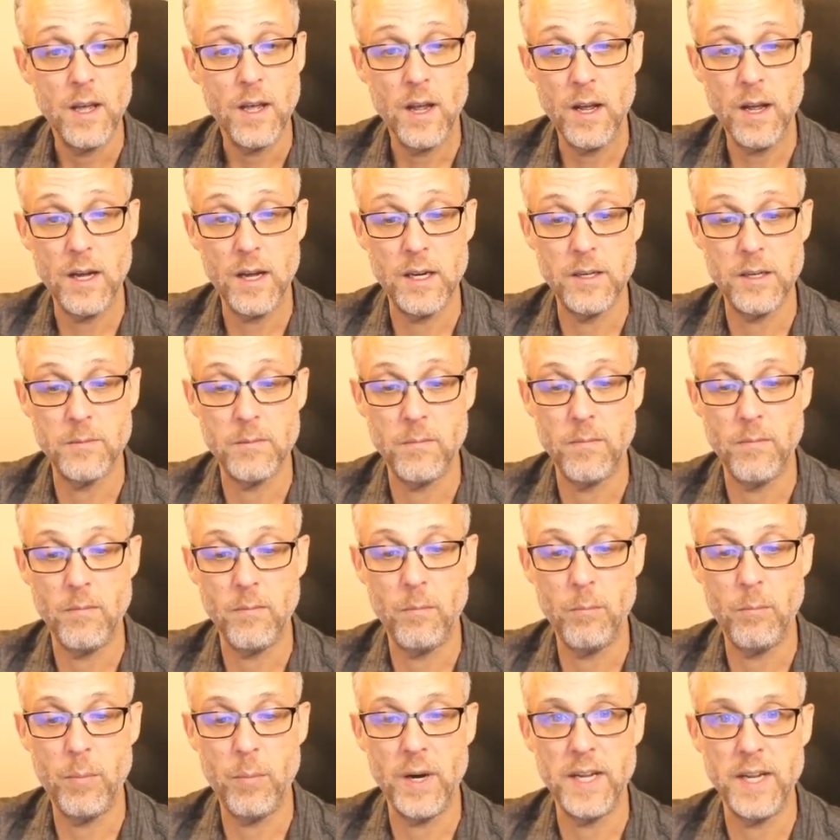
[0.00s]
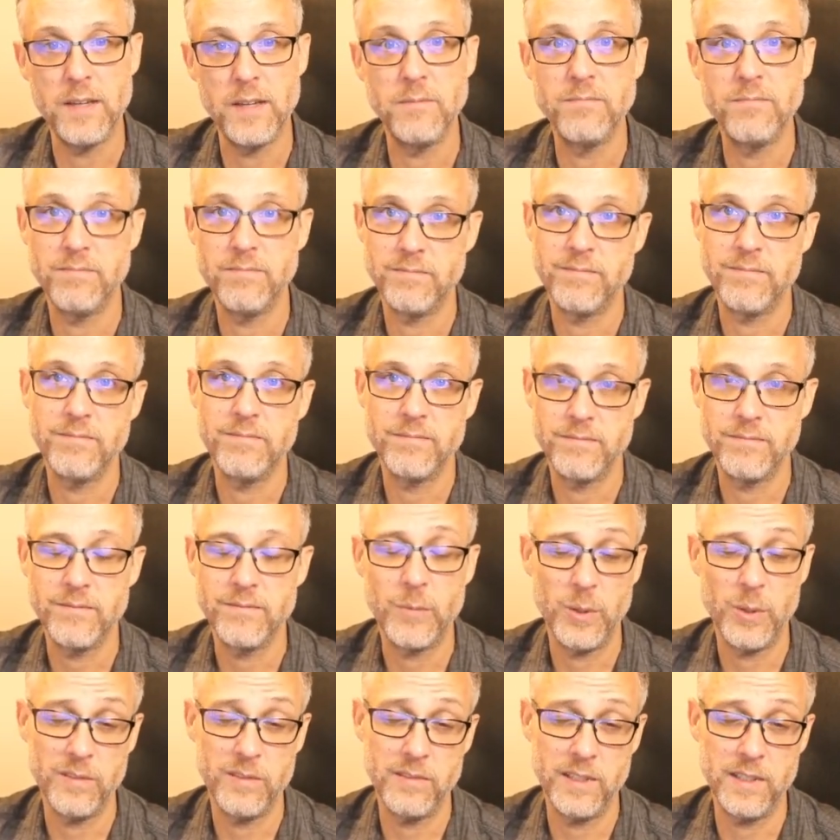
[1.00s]
but
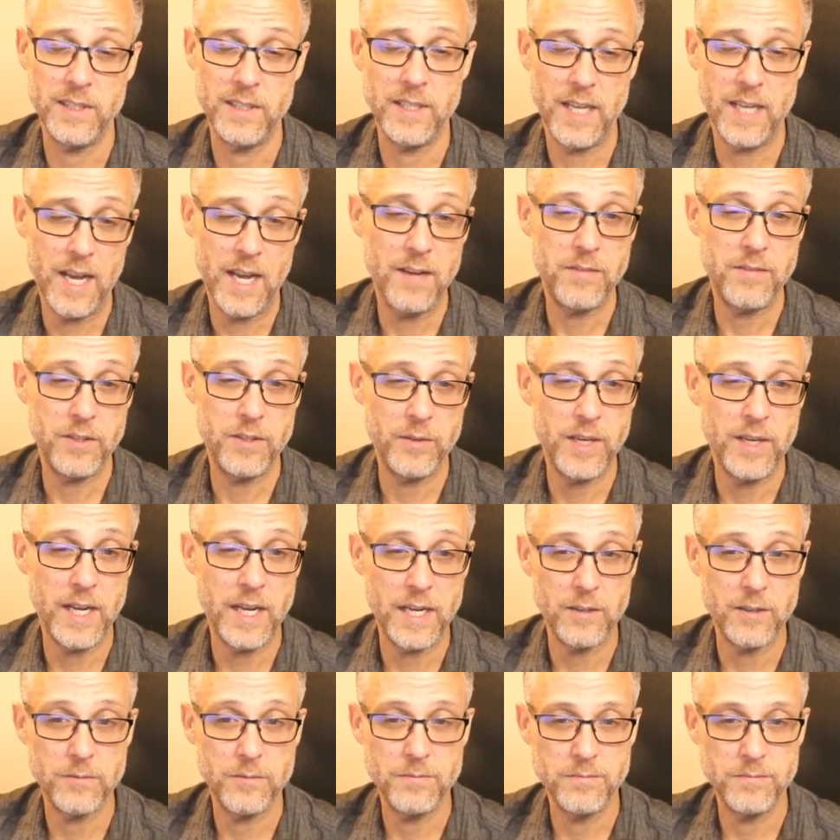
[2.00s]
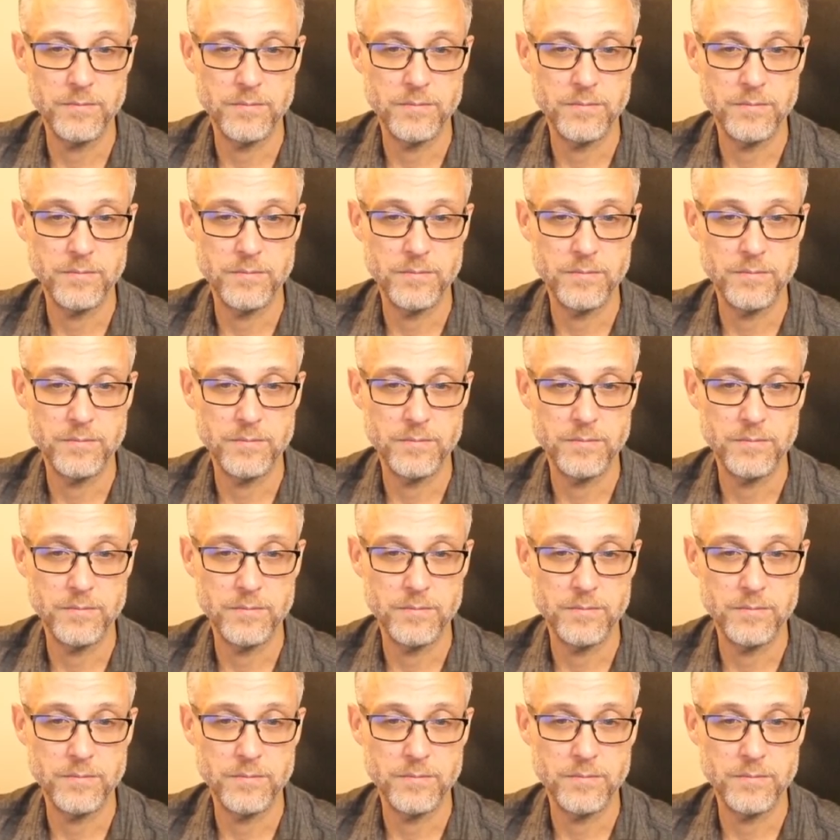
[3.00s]
we really have to now.